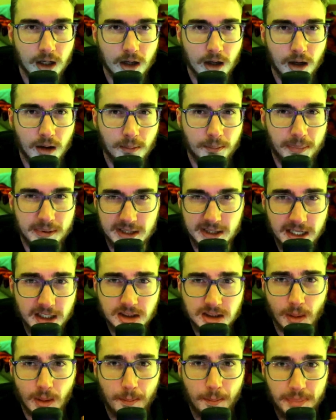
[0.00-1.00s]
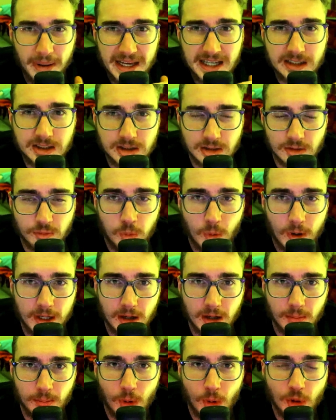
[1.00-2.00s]
but that is the base of
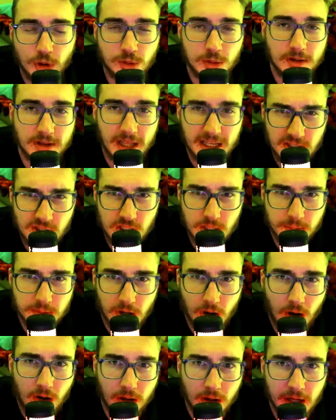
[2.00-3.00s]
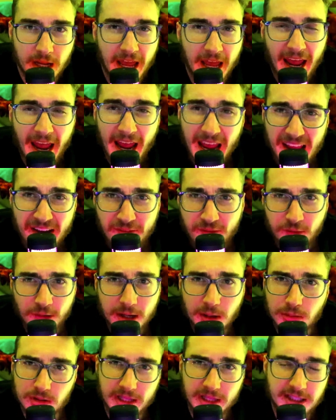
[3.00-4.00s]
what most relationships are. Every
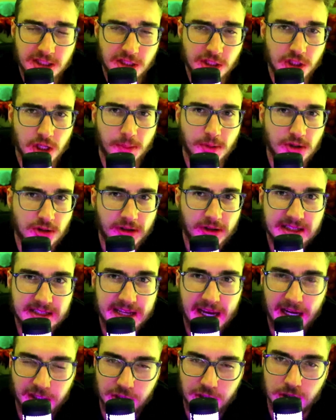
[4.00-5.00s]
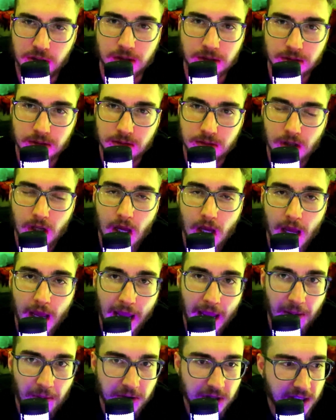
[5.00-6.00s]
relationship is transactional.
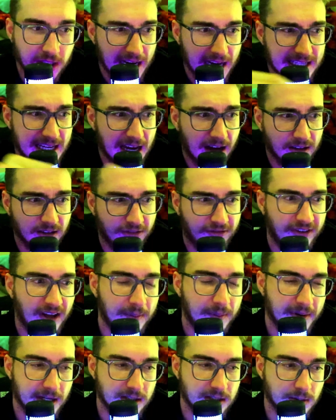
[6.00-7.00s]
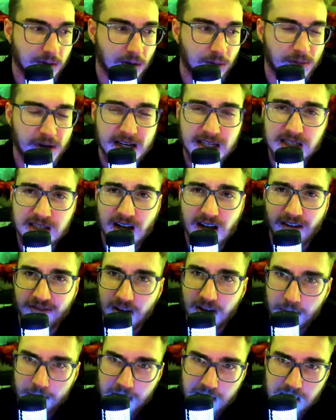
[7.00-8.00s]
And when you get down to feminism, the reason that
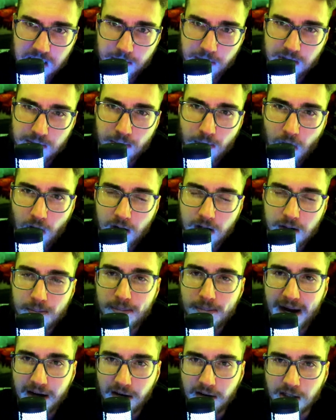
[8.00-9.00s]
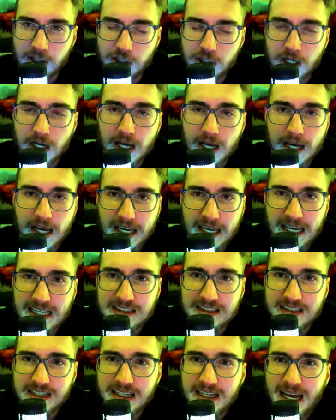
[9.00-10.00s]
feminism is marred in marriage
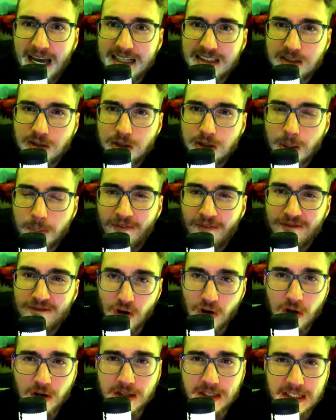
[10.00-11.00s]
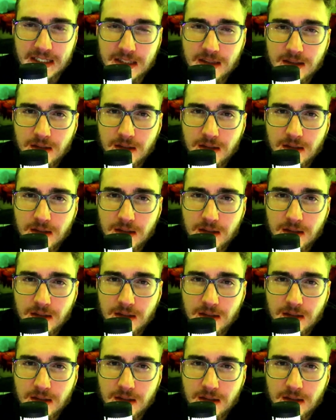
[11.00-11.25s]
is it has subverted